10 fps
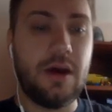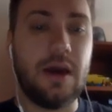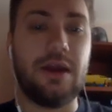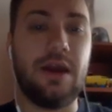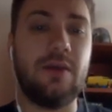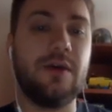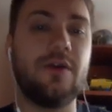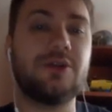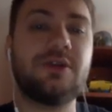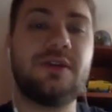Here we
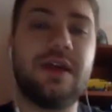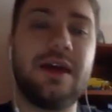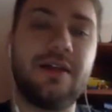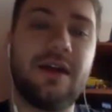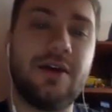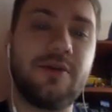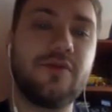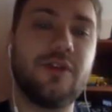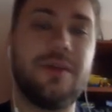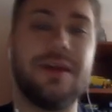go. You see that the
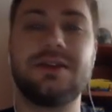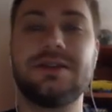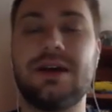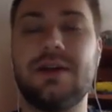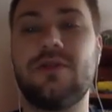removed element is none.